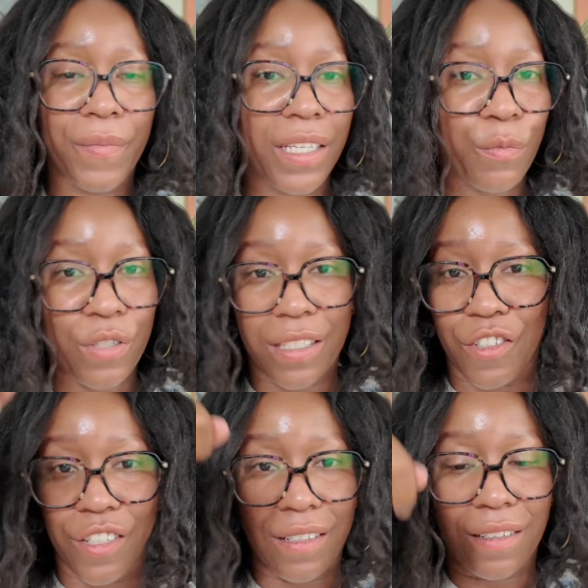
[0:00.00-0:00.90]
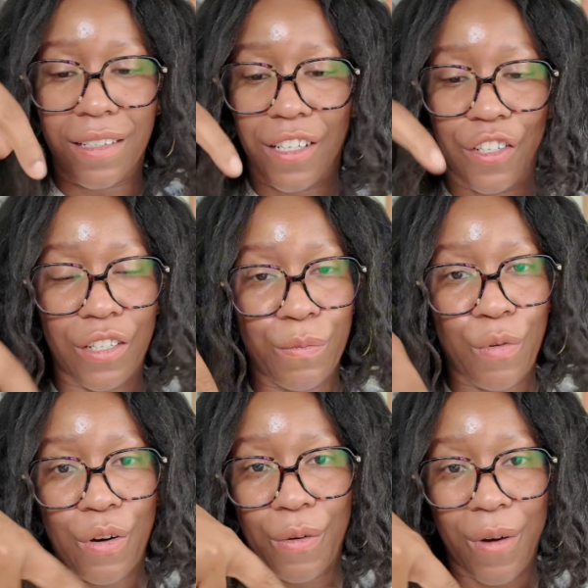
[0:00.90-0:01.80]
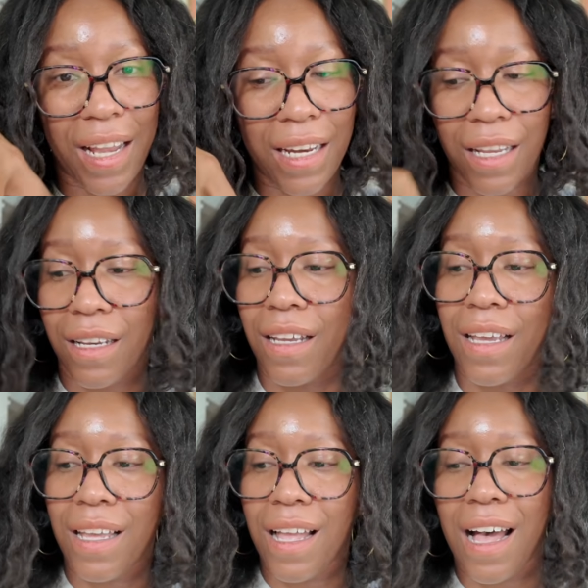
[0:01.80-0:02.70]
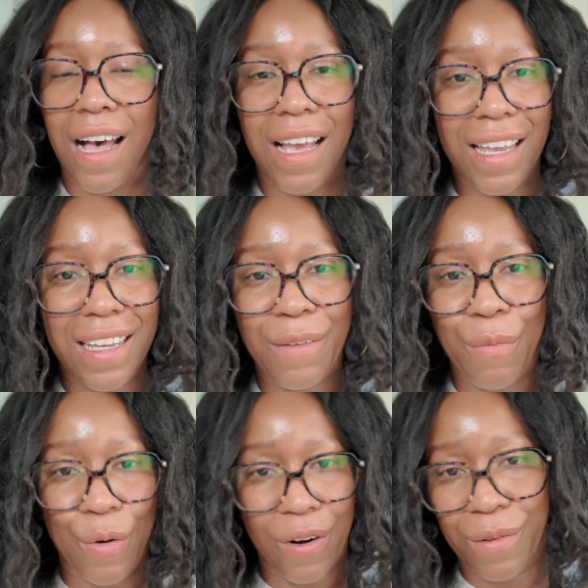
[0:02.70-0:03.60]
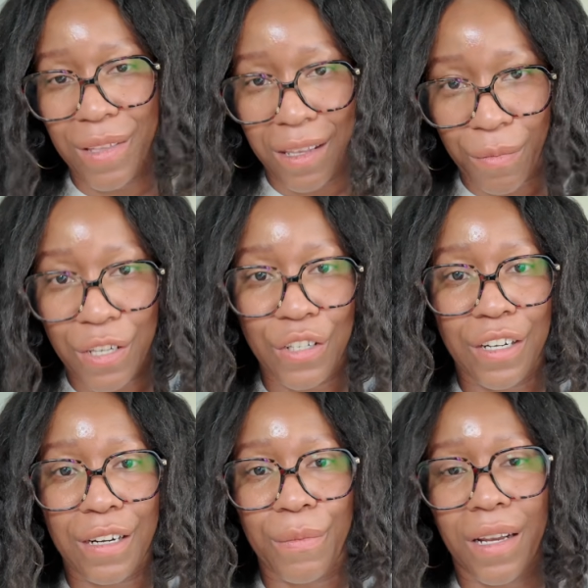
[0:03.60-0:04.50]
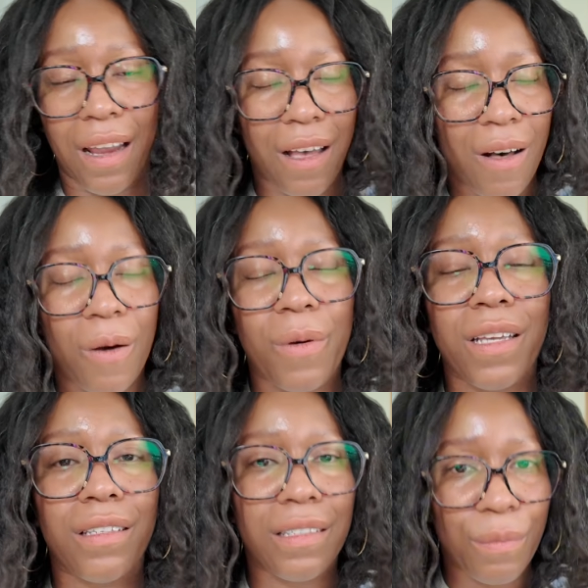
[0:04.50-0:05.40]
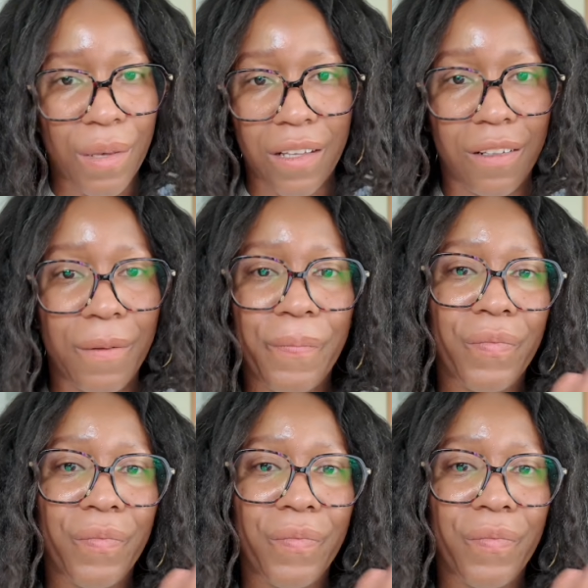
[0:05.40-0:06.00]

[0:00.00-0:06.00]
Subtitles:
It's precision. You just pour it right in. I can pour with a pitcher, but I always spill.